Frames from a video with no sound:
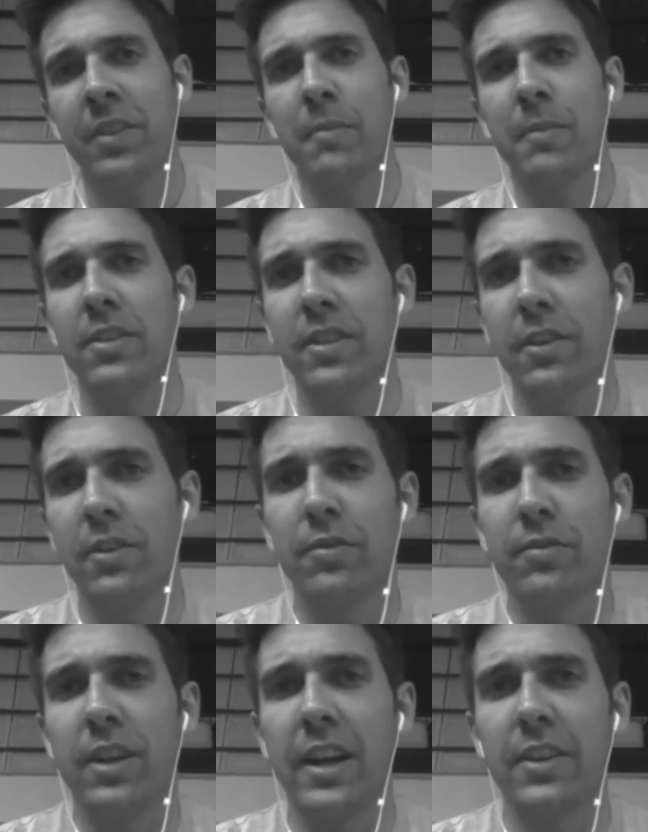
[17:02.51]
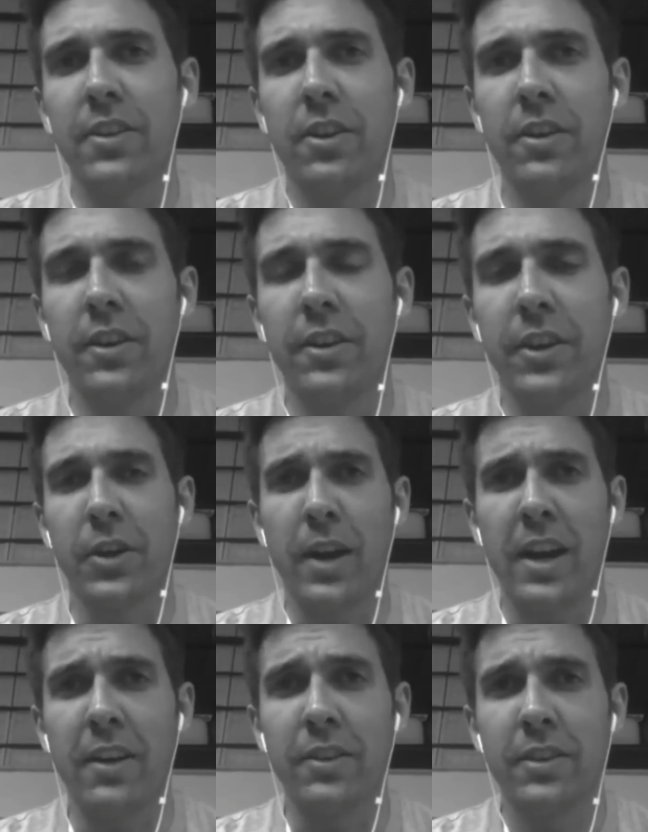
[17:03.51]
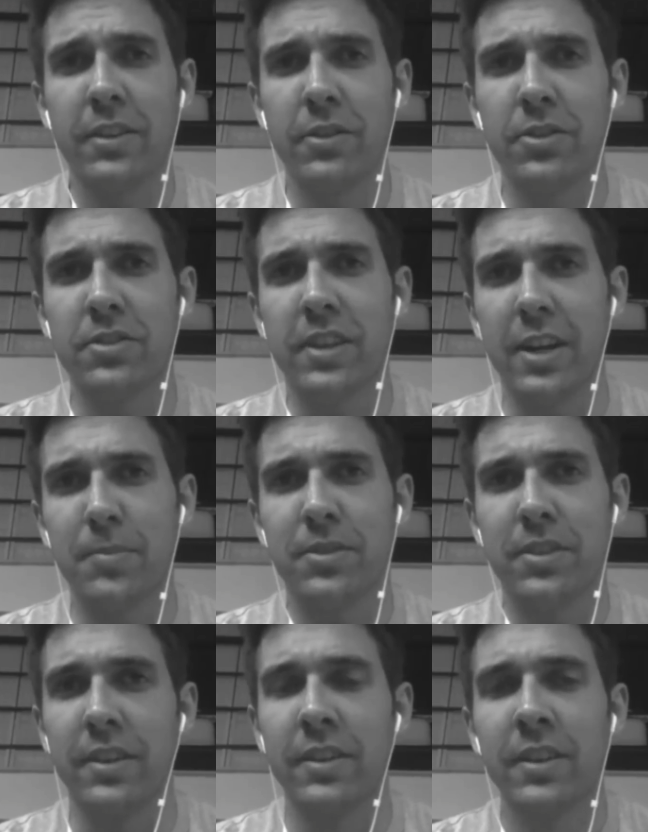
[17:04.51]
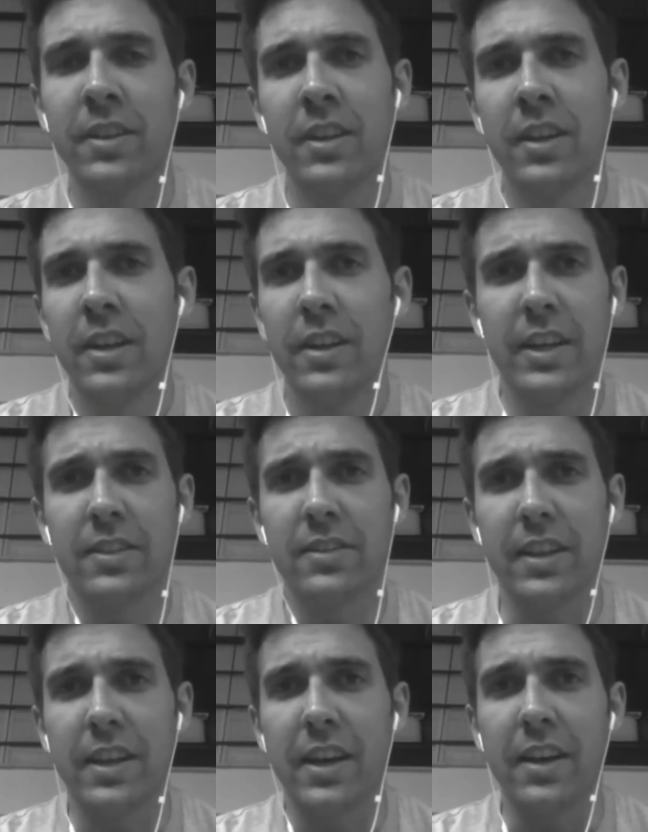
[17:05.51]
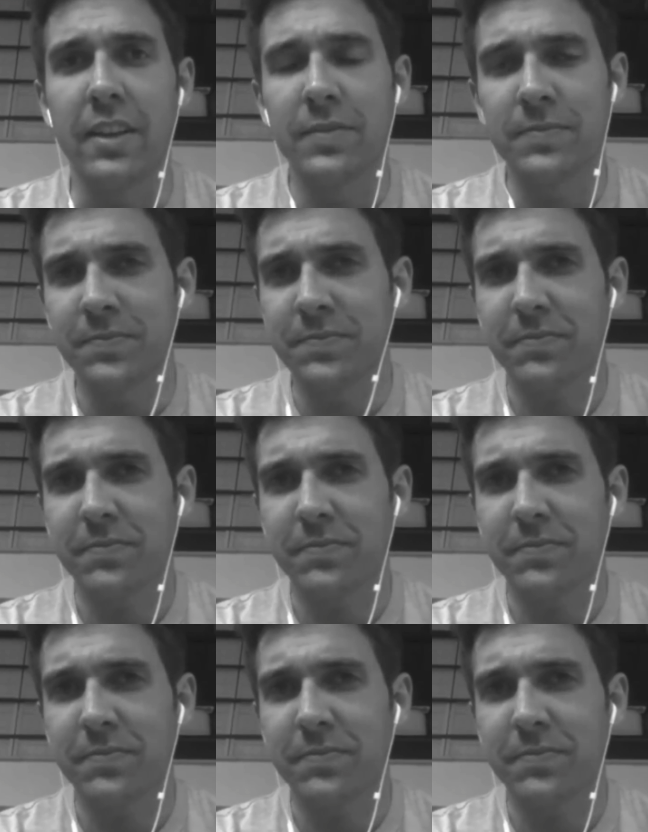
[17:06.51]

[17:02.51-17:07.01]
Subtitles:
Miles are not earned flying. They're earned ground through signups and things like that.